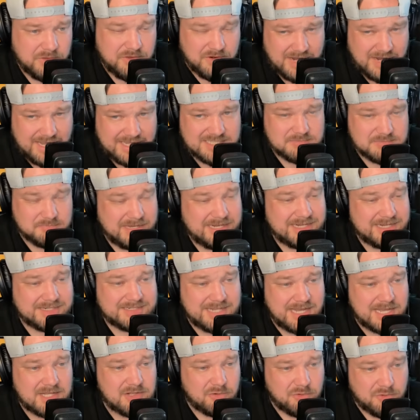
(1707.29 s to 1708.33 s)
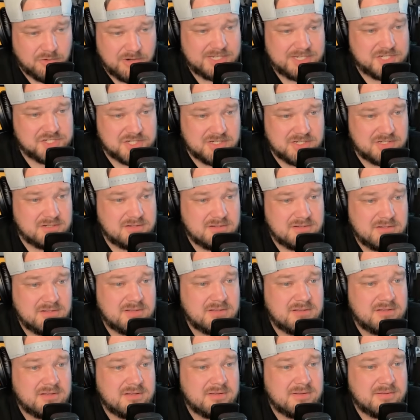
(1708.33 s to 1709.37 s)
there has been a declaration
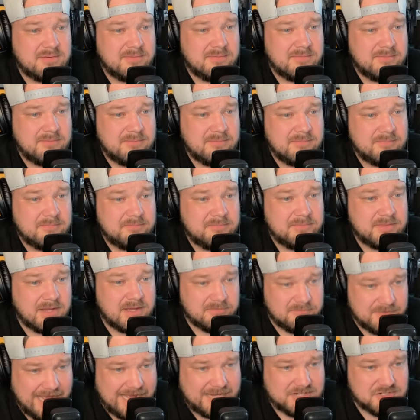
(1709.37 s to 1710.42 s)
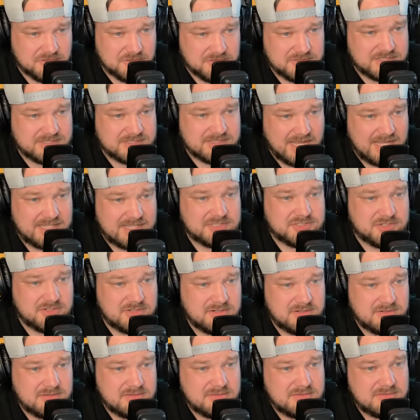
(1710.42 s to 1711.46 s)
of natural disaster